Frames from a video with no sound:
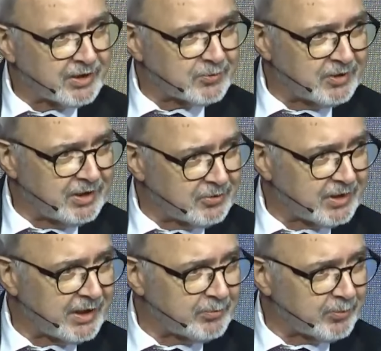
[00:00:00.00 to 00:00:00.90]
We need to
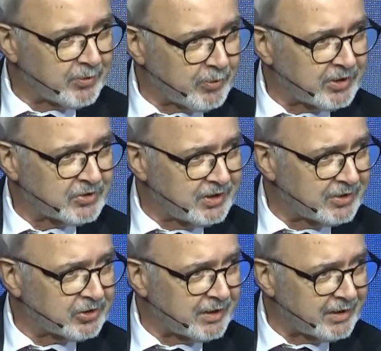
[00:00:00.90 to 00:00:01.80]
help with what is needed
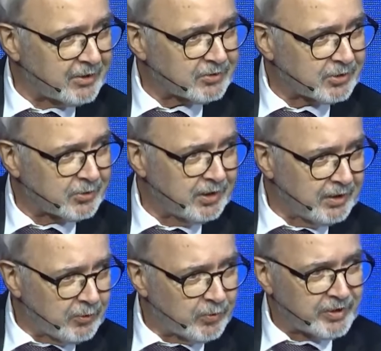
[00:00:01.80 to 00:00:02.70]
right now. So
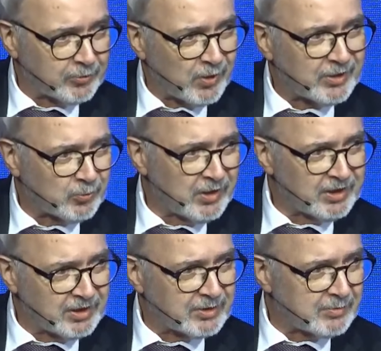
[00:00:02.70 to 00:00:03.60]
within 1 week,
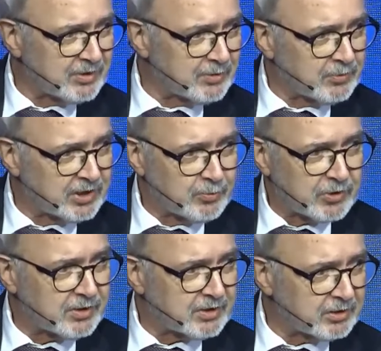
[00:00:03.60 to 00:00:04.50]

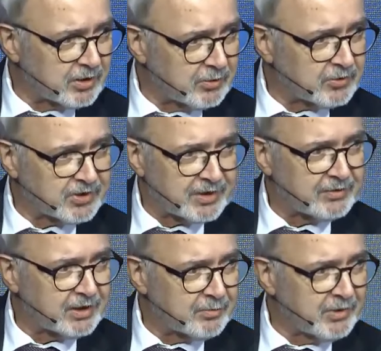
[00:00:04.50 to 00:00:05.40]
disperse close to
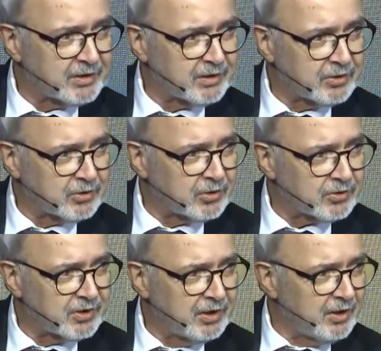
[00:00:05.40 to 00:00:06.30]
700 million euros
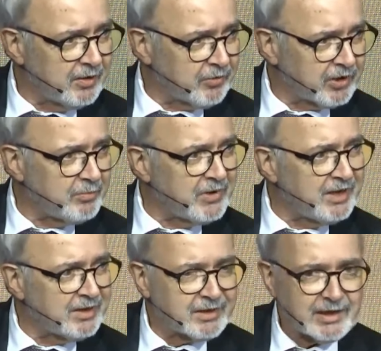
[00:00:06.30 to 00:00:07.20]
for
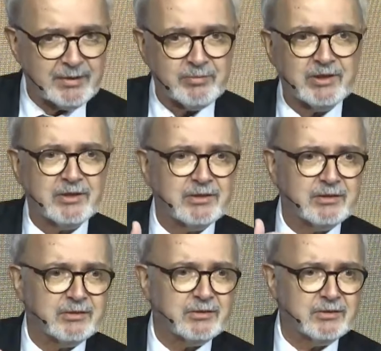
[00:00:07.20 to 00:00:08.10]
immediate help in order
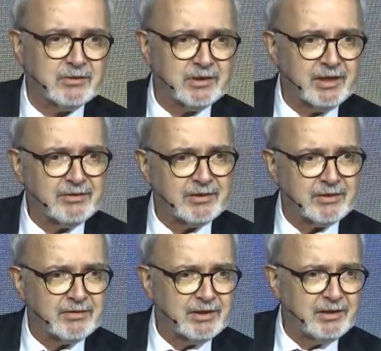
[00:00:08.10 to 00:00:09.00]
to get
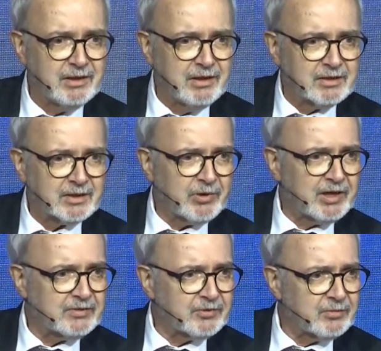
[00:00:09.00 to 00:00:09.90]
the supplies
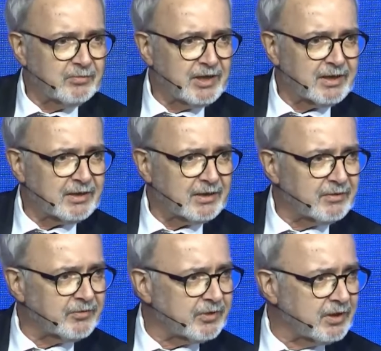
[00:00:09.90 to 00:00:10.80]
for medical,
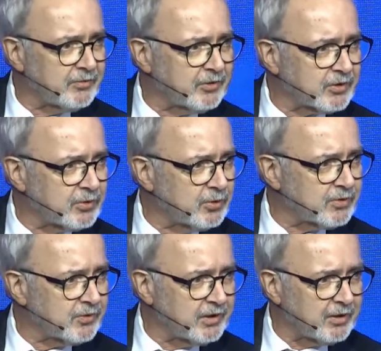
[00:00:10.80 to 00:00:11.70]
for schools,
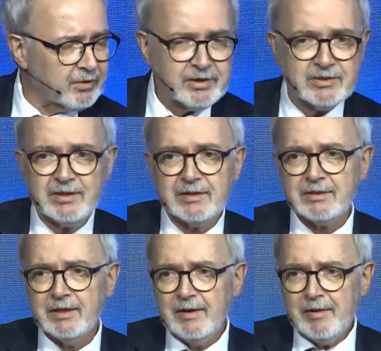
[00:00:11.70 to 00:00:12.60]
for all these things.
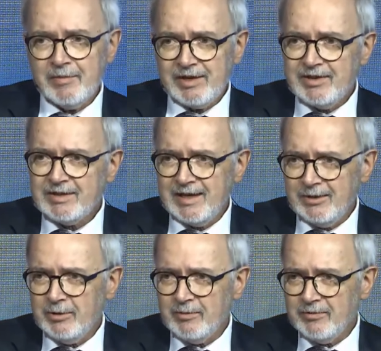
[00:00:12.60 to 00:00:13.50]
But this can only
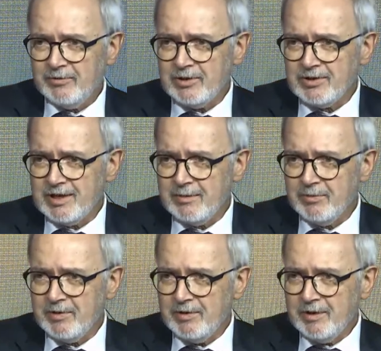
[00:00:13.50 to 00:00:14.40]
be the first step.
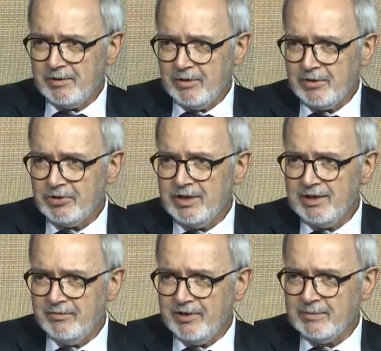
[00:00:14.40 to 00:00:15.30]
Concrete
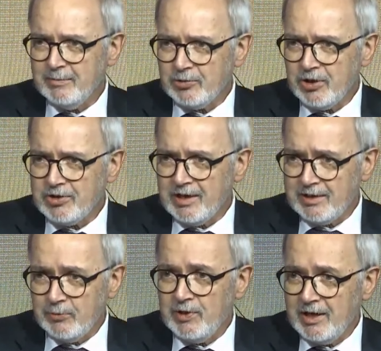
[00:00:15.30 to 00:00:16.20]
investment project, and
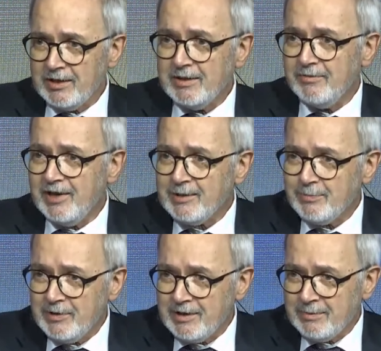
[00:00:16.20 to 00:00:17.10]
we are an
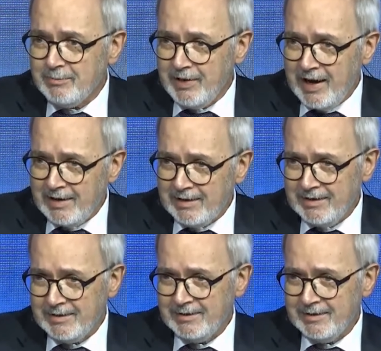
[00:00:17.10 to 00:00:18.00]
investment bank,
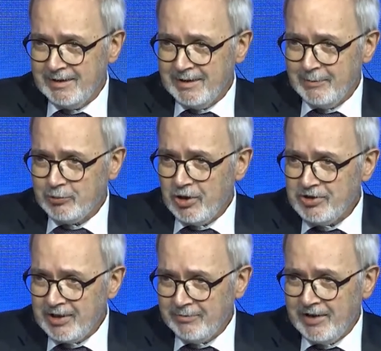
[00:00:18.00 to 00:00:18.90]
a
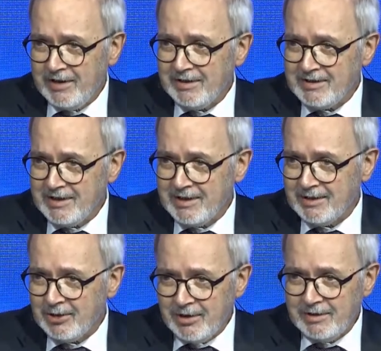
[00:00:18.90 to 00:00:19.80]
project financier,
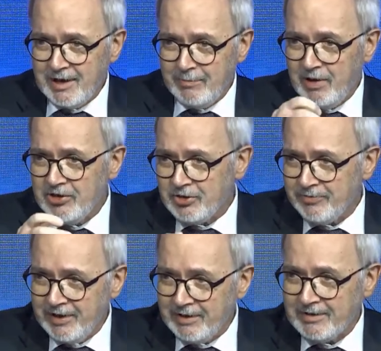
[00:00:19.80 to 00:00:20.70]
not a budget
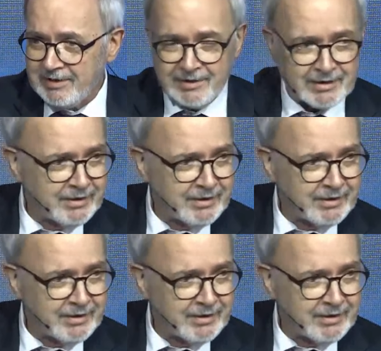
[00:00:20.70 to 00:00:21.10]
financier.